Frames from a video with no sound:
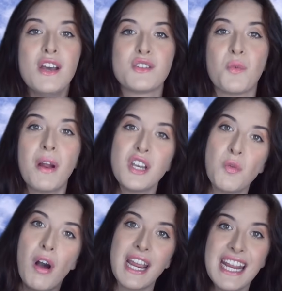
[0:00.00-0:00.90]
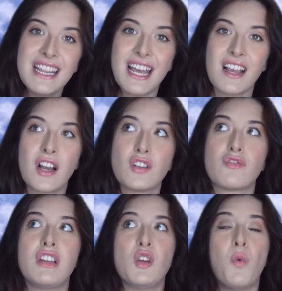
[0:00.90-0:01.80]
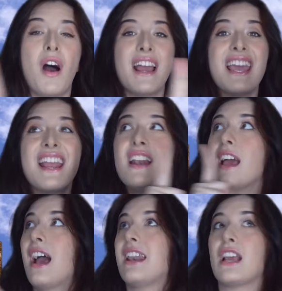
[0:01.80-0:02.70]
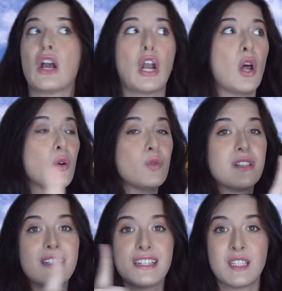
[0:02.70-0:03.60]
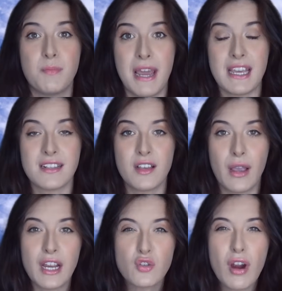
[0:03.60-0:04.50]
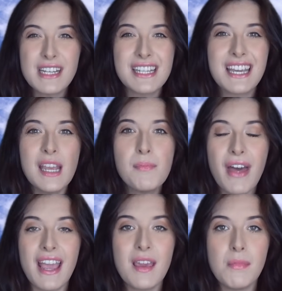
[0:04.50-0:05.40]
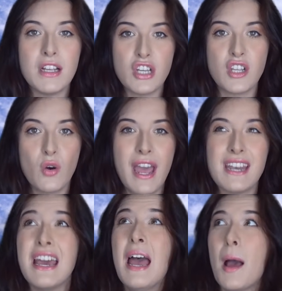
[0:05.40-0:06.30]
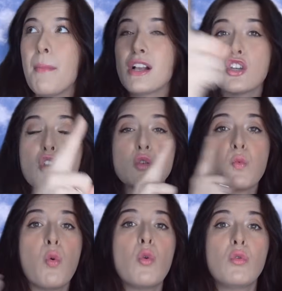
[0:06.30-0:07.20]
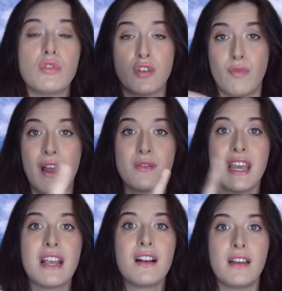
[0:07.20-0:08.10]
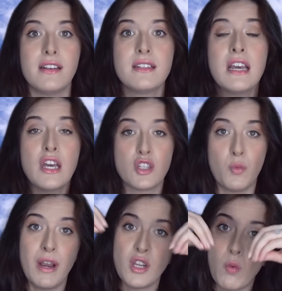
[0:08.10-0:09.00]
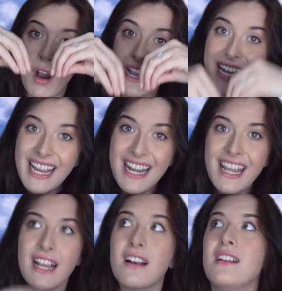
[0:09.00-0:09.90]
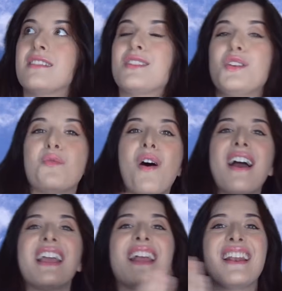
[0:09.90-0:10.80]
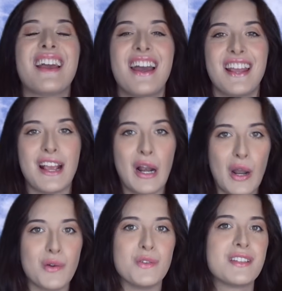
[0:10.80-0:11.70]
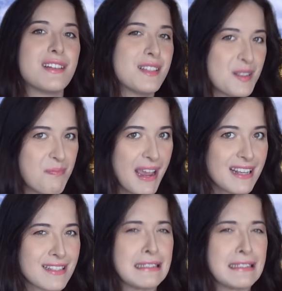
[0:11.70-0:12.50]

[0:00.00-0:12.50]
So when you are in that country, you are in an enclosed space, okay? Try to keep that image in your head. Imagine those walls around England. So when you are in England, you are in an enclosed space.